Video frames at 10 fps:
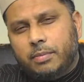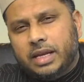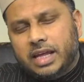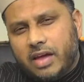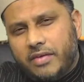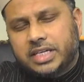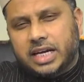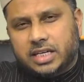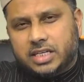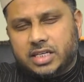
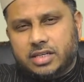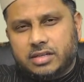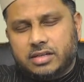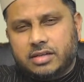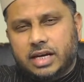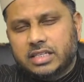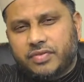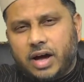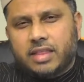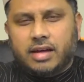inherited his
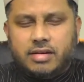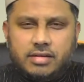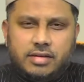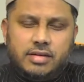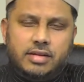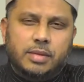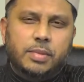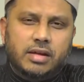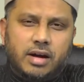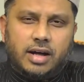father, the
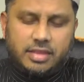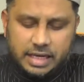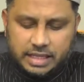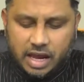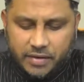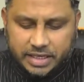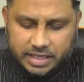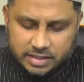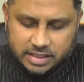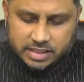mirath,
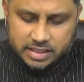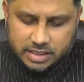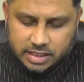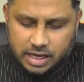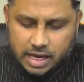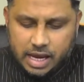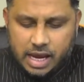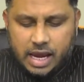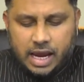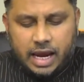inheritance.
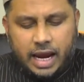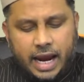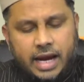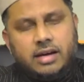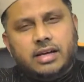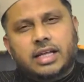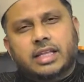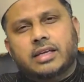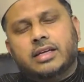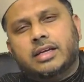And
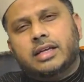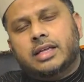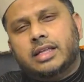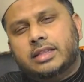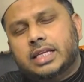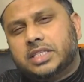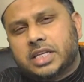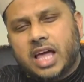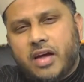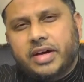this
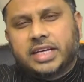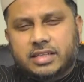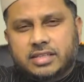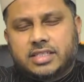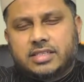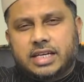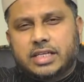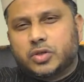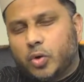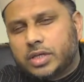inheritance
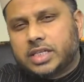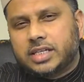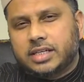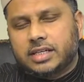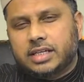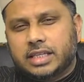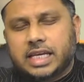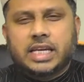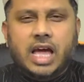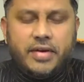is not
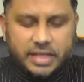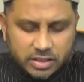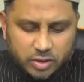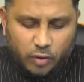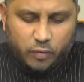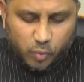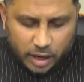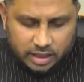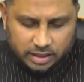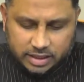the inheritance of
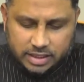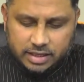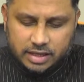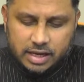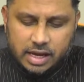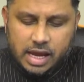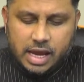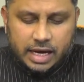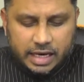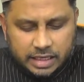wealth.
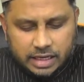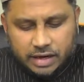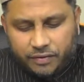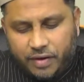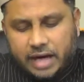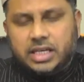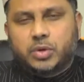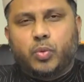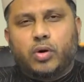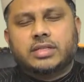In, in fact,
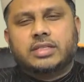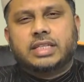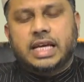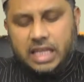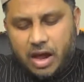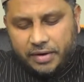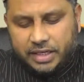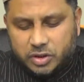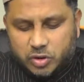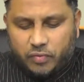it was the
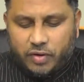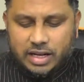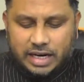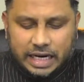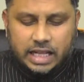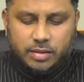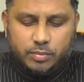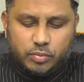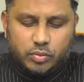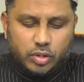inheritance of al-ilm